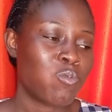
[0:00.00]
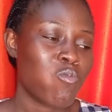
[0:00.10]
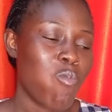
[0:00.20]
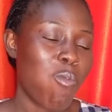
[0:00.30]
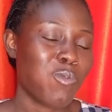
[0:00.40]

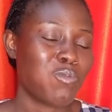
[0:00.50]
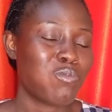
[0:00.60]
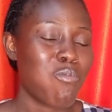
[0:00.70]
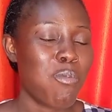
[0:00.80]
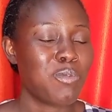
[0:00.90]
But
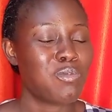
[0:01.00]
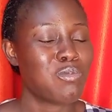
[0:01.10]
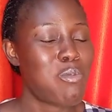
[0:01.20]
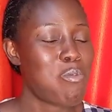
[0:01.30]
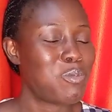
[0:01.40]
that's pretty,
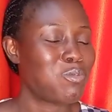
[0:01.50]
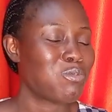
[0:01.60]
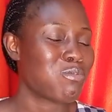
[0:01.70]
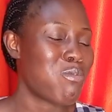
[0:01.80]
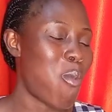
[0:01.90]
please.
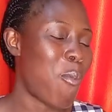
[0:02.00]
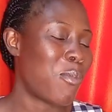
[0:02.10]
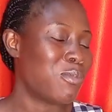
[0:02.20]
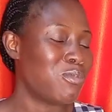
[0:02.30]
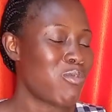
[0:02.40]

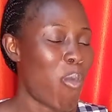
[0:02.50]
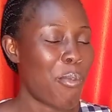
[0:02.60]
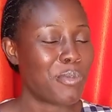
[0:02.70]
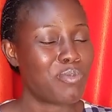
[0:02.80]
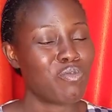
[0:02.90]

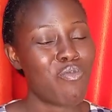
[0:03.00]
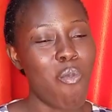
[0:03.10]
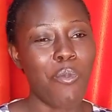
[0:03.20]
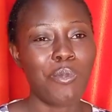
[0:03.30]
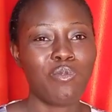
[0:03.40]
Oh
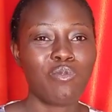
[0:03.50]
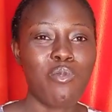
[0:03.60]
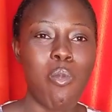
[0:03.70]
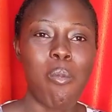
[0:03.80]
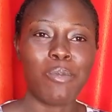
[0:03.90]
dear,
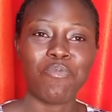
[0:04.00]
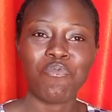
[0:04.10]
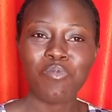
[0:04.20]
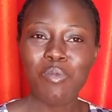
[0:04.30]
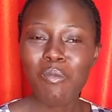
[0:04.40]
summer and
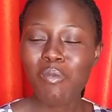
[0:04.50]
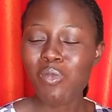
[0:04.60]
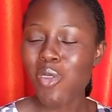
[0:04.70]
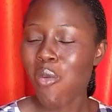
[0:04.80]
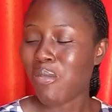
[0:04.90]
gold
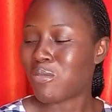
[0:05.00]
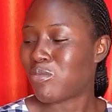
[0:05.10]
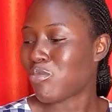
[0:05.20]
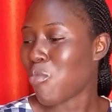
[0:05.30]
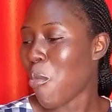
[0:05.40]
chocolate.
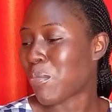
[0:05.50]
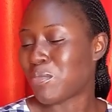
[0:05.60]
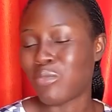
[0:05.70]
Cool,